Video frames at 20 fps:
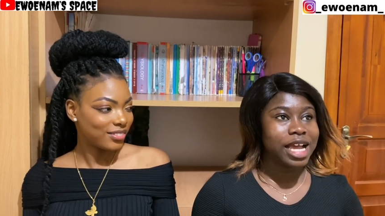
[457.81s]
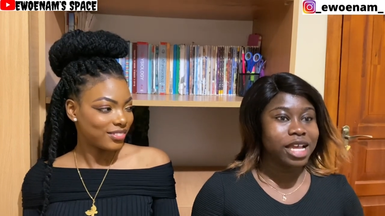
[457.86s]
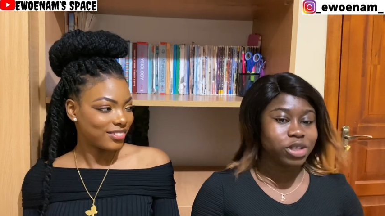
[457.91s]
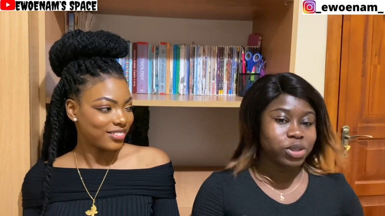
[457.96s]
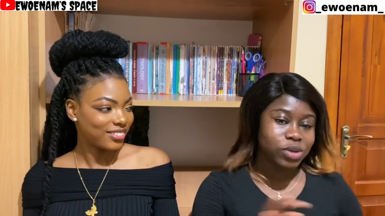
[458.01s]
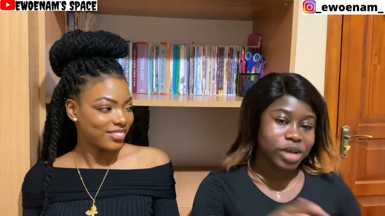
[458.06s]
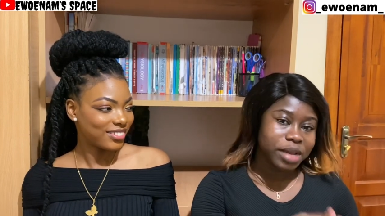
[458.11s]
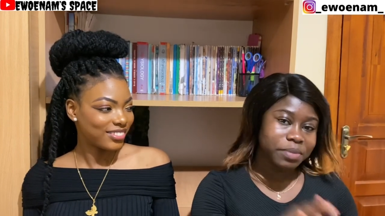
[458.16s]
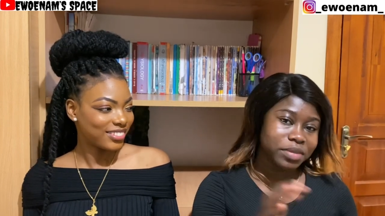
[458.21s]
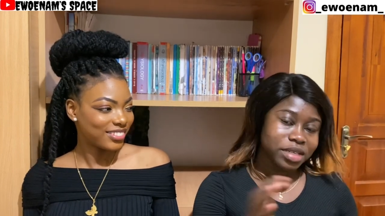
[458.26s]
Speaker 1: I
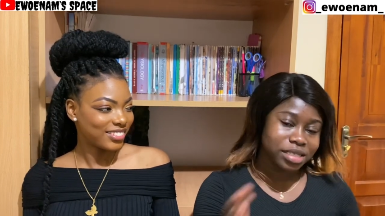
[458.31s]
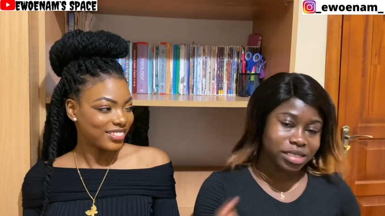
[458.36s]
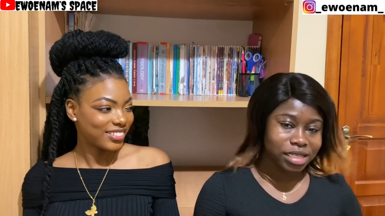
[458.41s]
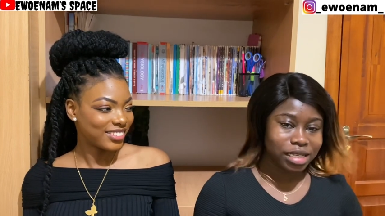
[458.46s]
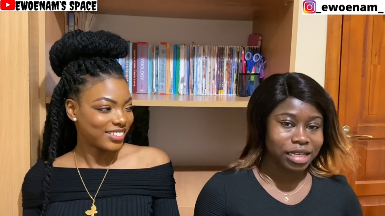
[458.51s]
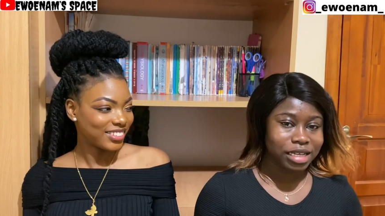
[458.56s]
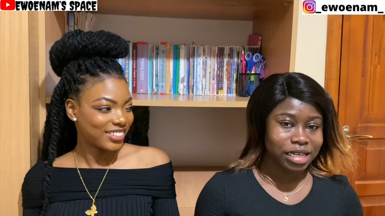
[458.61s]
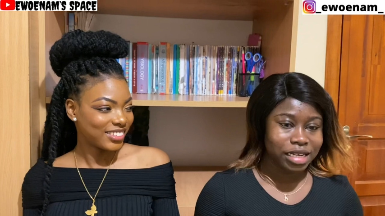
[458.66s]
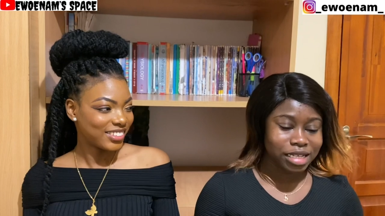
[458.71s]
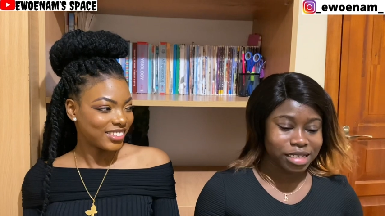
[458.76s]
so I missed the
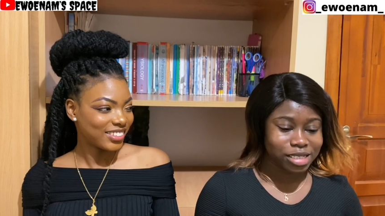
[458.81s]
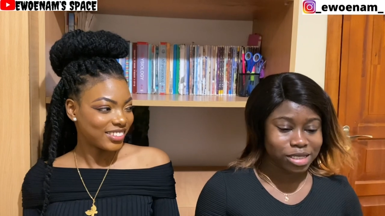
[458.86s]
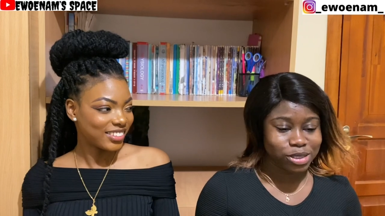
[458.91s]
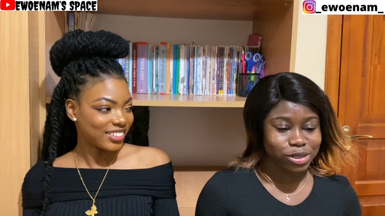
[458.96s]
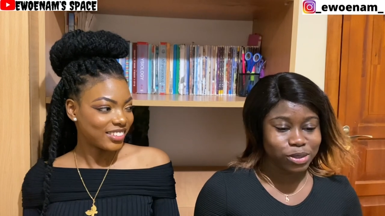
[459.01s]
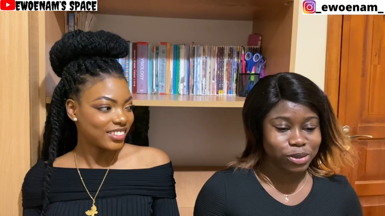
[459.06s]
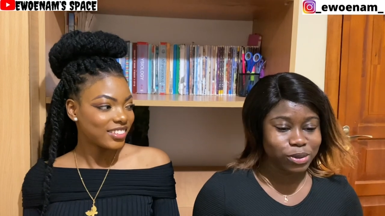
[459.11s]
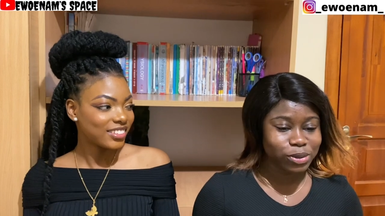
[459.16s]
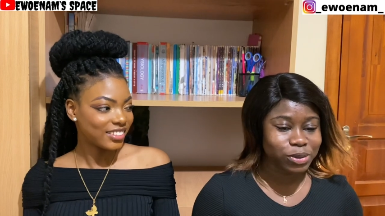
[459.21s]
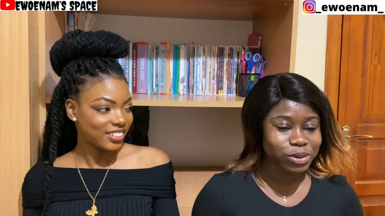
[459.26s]
class,
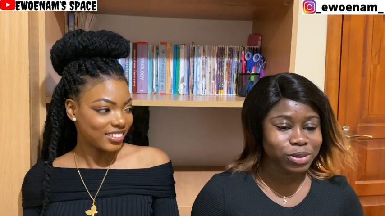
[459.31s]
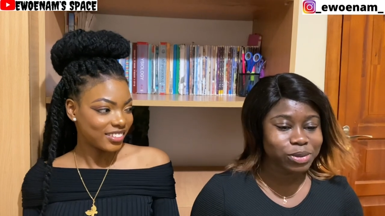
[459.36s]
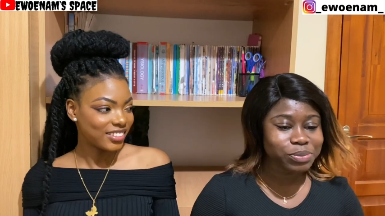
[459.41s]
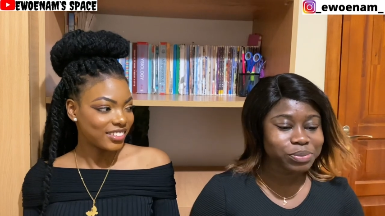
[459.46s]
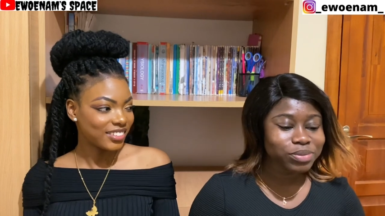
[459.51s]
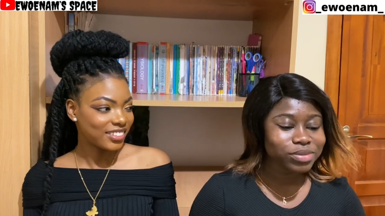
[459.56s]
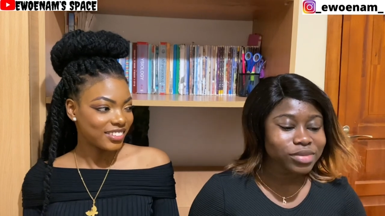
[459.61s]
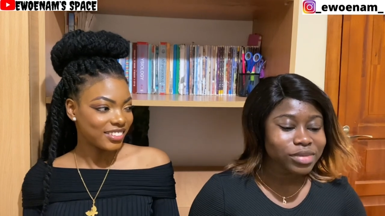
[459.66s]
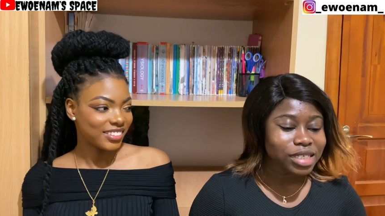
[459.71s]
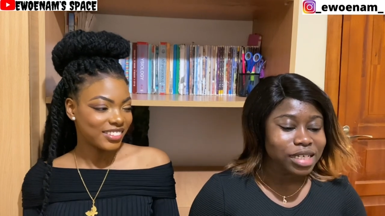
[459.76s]
you know. Mm
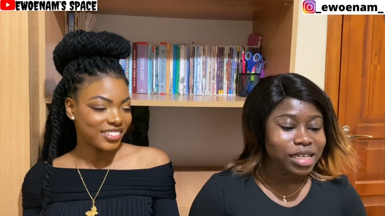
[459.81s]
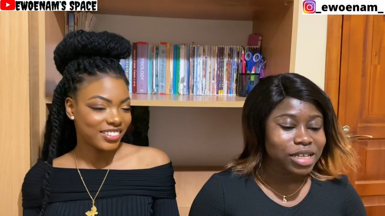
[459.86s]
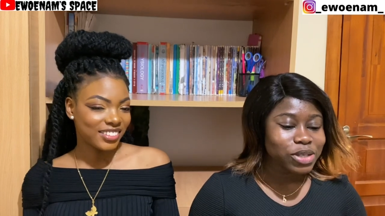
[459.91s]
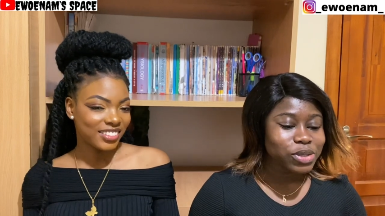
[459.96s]
-hmm.